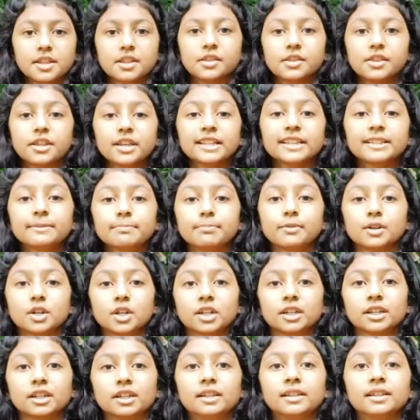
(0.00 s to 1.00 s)
This
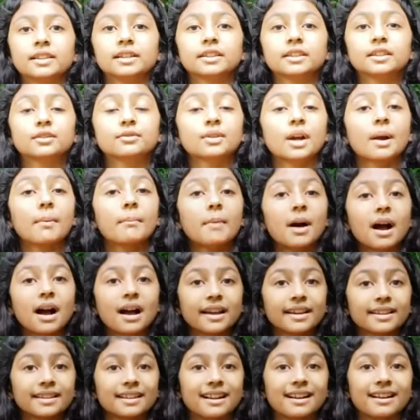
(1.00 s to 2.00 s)
book in the
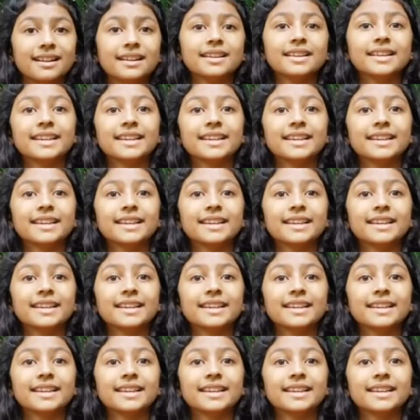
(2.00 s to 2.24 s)
Ramayana